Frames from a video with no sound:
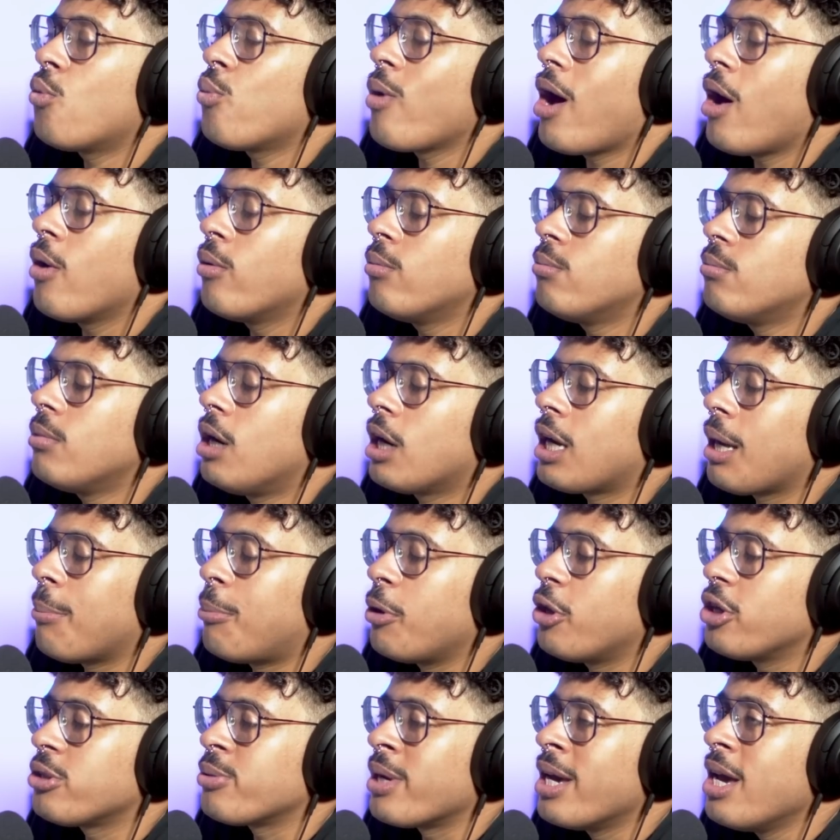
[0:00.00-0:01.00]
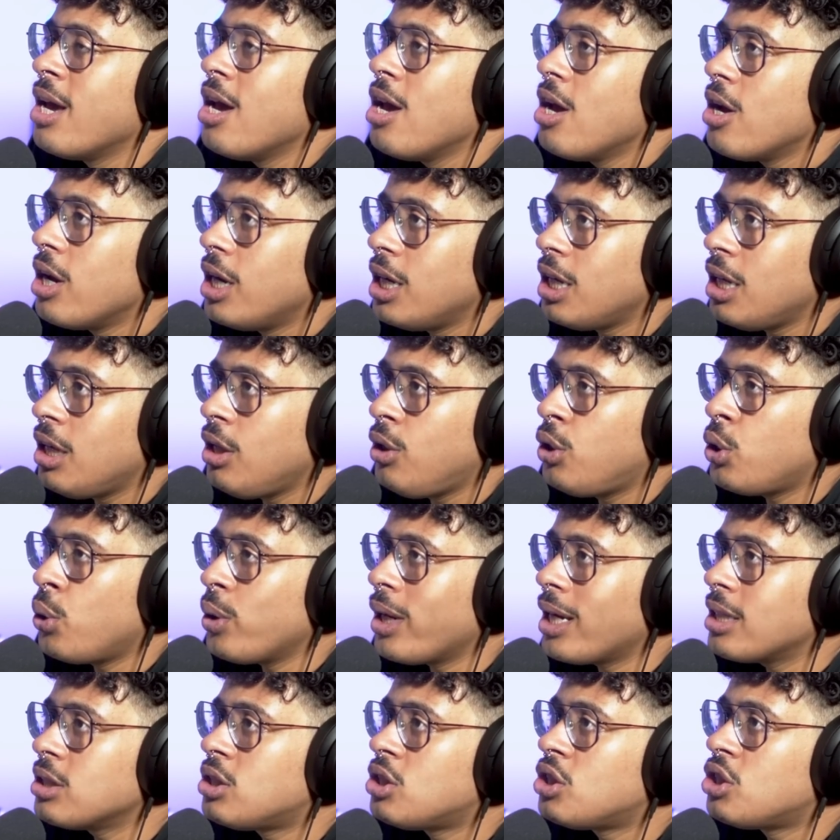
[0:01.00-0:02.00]
Well, okay, put it this way: you don't
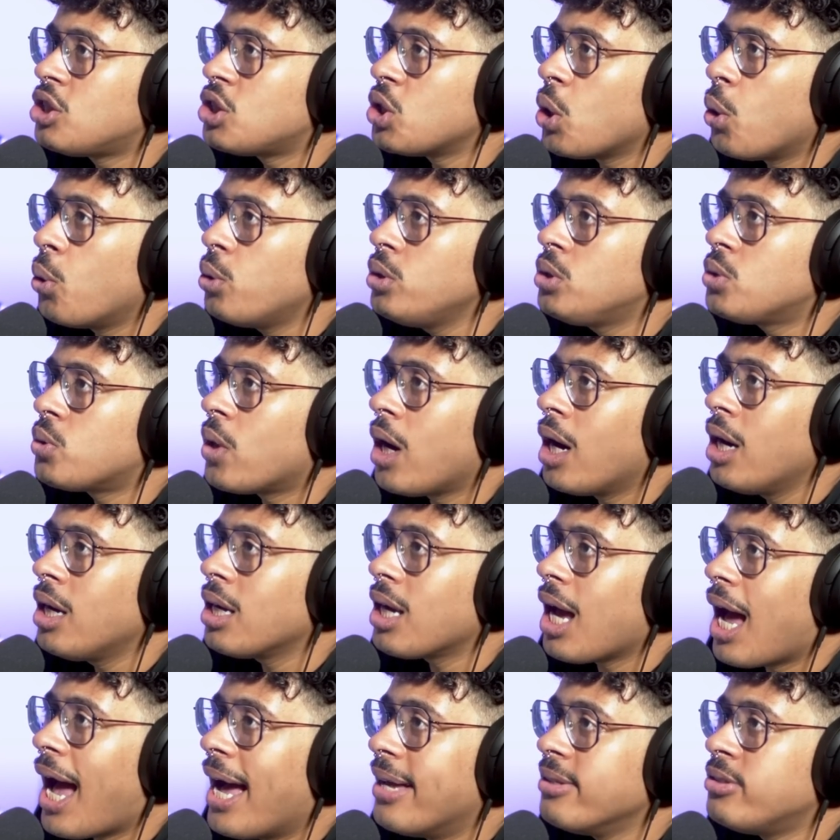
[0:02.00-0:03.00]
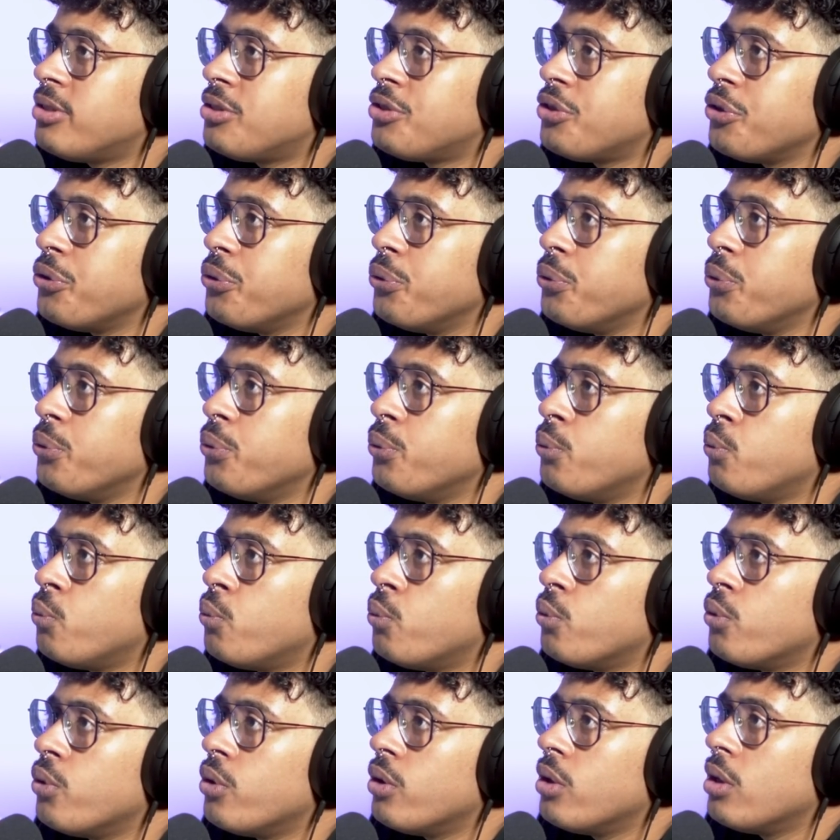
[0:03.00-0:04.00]
get so drunk as
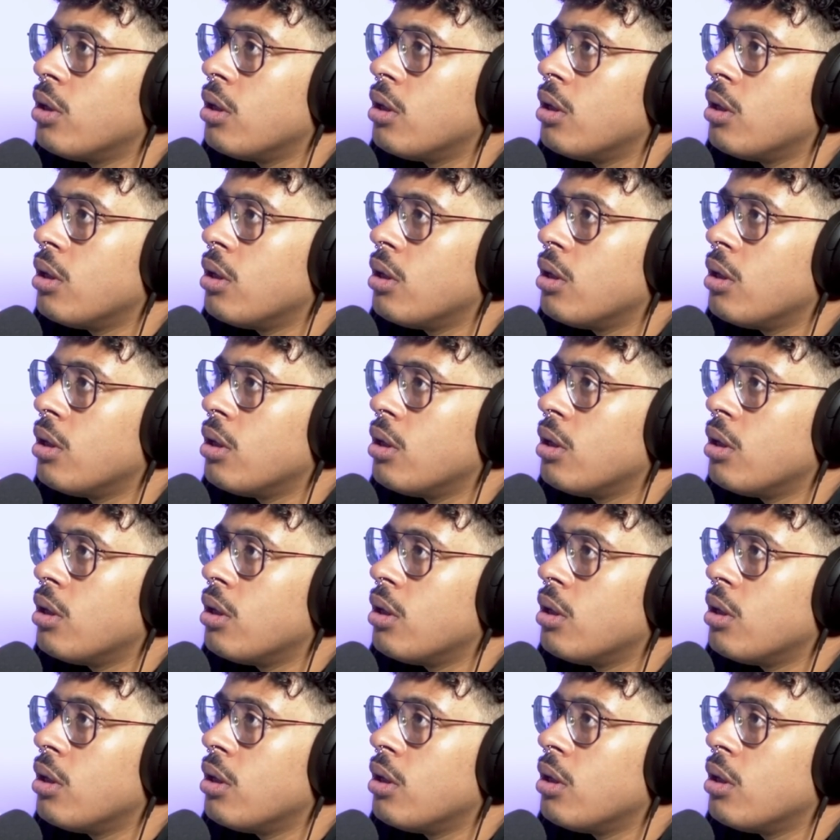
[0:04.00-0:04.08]
to